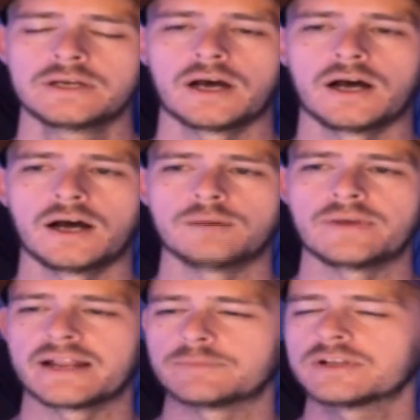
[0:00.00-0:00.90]

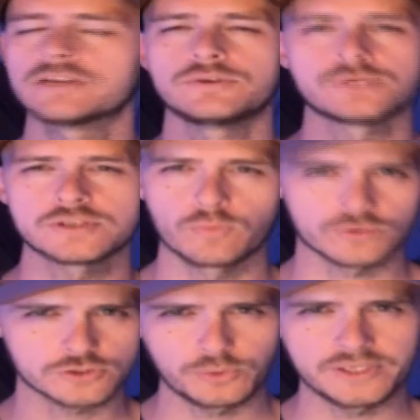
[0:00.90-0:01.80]
And I'm going to do some
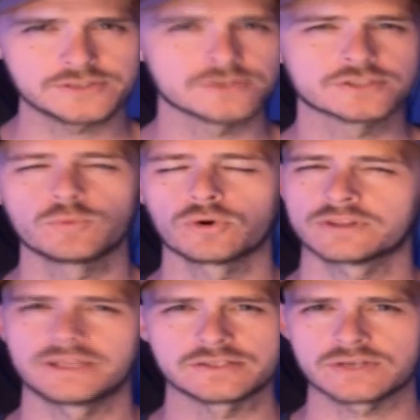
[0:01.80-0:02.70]
more tweaks and some more
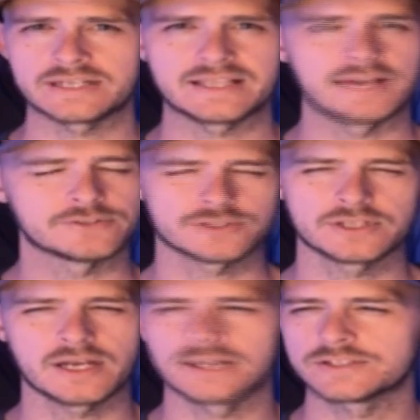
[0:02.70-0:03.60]
things like that just
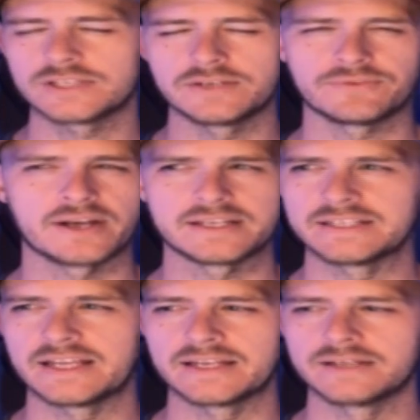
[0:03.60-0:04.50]
to kind of see if I
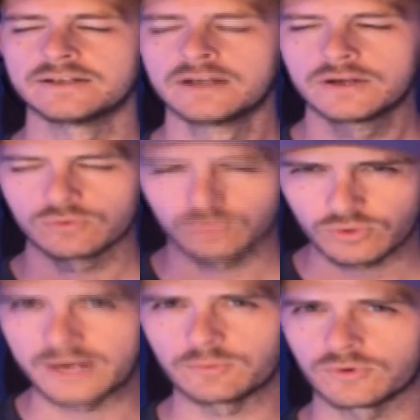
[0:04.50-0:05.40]
can get it
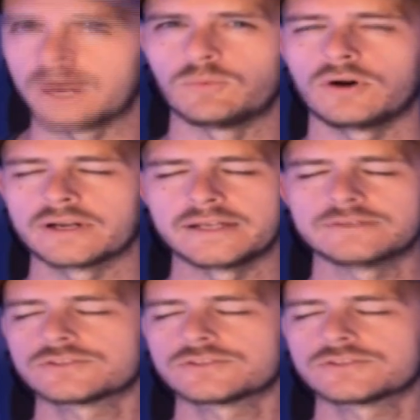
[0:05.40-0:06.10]
right where I want it.